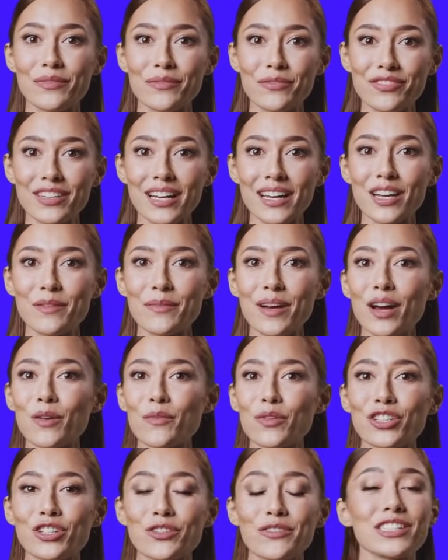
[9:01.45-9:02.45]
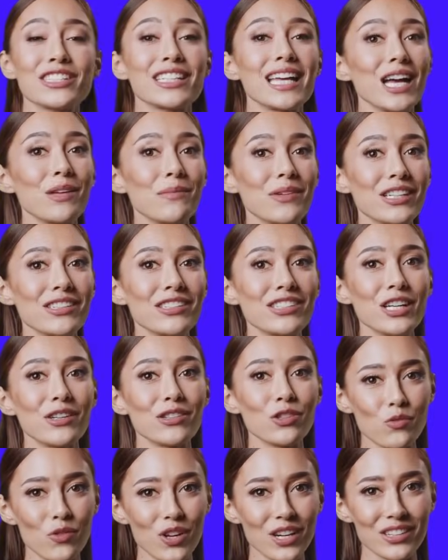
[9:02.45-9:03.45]
Think about which of his habits are
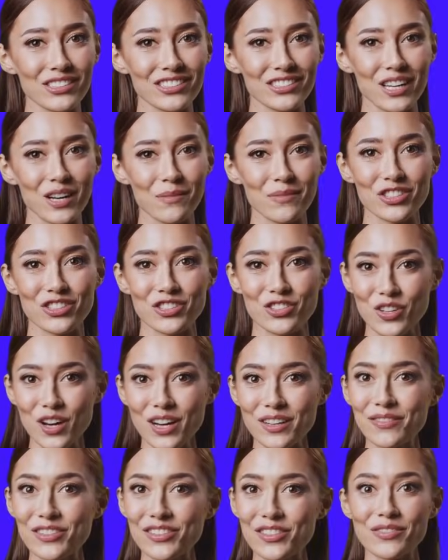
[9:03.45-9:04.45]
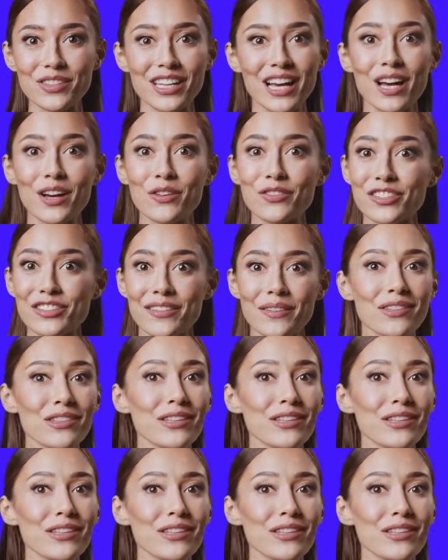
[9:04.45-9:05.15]
the well-established drivers of gout,